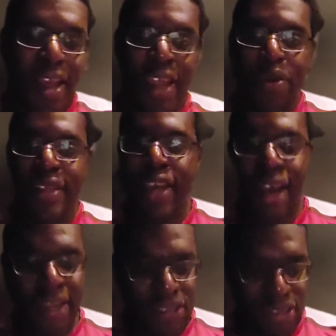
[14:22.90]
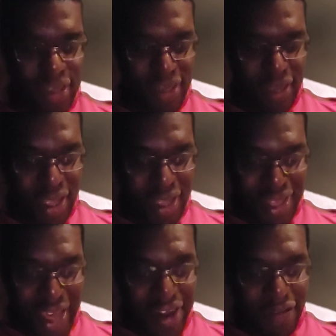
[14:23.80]
Anyways, guys,
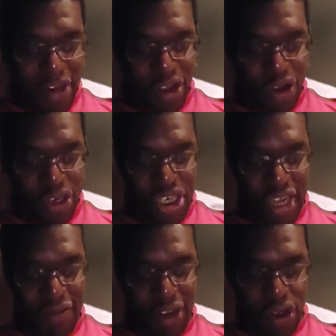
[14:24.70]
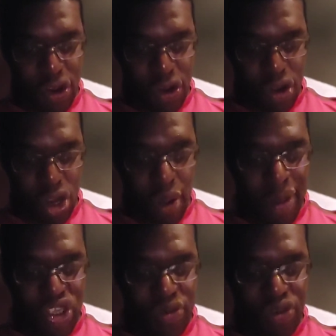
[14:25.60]
like the video, share the video,
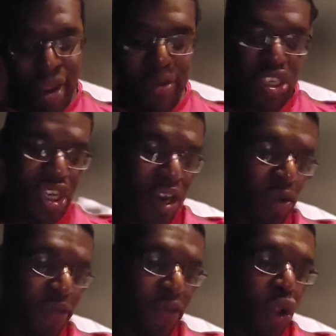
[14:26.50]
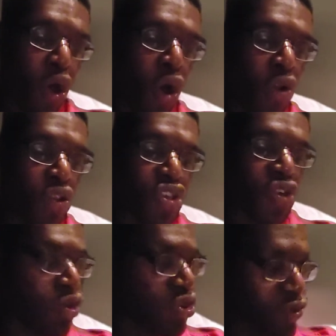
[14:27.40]
comment, subscribe to the channel, follow all the
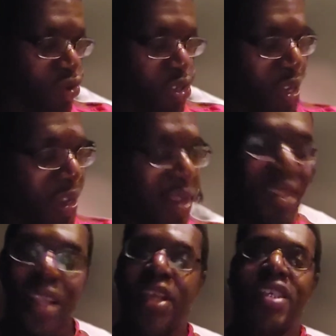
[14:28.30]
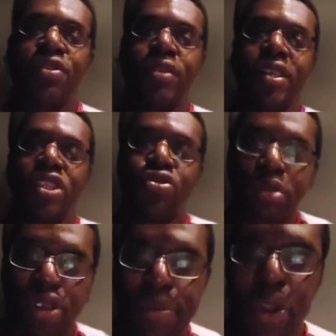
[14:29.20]
socials. The links are in the
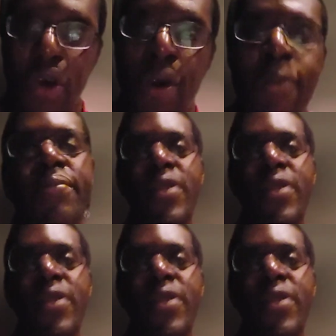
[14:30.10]
description below.